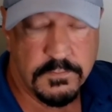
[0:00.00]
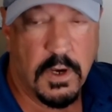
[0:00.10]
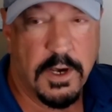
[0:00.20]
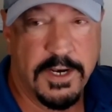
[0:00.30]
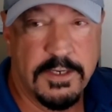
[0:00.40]

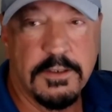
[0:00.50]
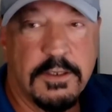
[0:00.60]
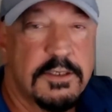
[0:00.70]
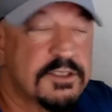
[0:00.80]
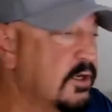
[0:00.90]
on it
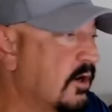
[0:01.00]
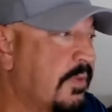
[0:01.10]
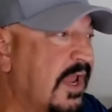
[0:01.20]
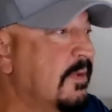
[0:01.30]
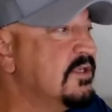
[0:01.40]
so your
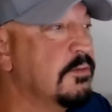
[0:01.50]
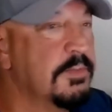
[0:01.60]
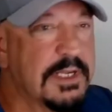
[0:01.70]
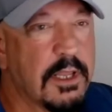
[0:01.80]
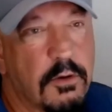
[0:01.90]
payments will
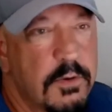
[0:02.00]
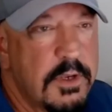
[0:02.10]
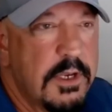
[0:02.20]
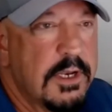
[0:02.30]
be low.